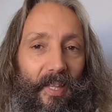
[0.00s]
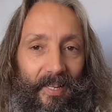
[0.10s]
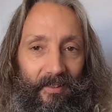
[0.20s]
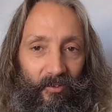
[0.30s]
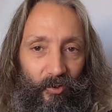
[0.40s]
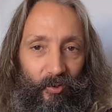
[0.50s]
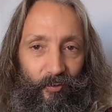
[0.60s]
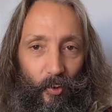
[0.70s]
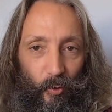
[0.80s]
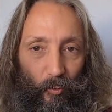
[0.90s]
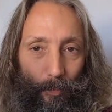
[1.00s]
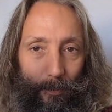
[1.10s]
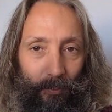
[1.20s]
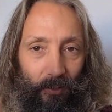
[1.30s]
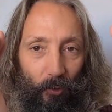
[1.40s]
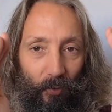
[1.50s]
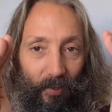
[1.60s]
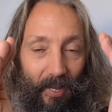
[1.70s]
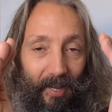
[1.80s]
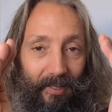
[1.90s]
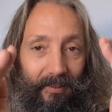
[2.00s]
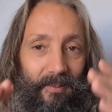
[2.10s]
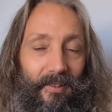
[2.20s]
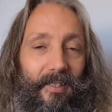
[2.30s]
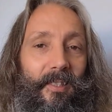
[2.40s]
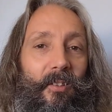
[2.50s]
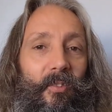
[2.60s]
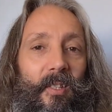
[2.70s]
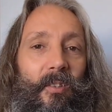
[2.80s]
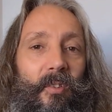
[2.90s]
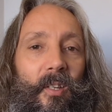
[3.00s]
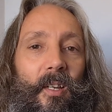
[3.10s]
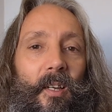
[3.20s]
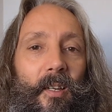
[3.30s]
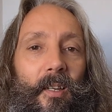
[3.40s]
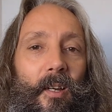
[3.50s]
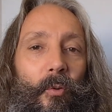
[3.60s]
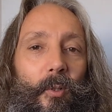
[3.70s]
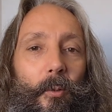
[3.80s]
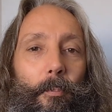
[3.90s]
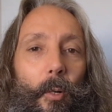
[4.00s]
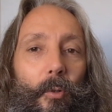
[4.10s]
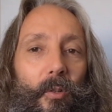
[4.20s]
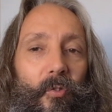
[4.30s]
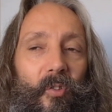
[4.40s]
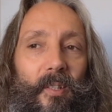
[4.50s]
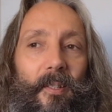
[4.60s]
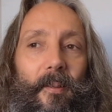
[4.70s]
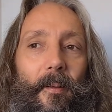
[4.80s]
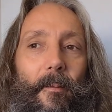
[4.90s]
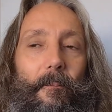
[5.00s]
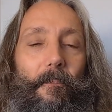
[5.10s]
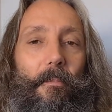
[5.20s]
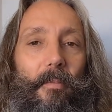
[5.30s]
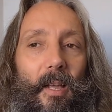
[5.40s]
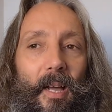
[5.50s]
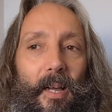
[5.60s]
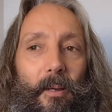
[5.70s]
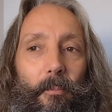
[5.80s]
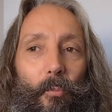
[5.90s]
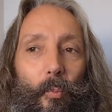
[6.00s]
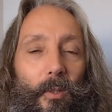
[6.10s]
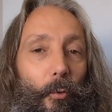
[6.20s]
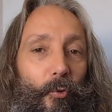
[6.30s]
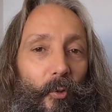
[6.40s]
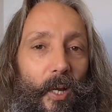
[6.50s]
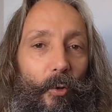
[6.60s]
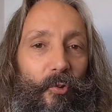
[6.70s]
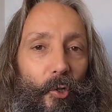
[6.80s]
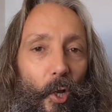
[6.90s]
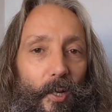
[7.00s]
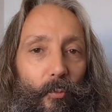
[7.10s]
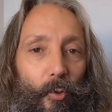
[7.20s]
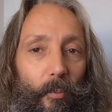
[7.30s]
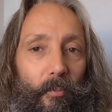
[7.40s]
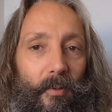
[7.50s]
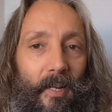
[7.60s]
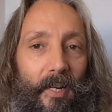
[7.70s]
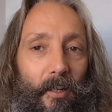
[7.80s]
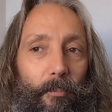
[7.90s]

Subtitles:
And to focus people in on that is a real bonus. We'll also get onto Lightroom later,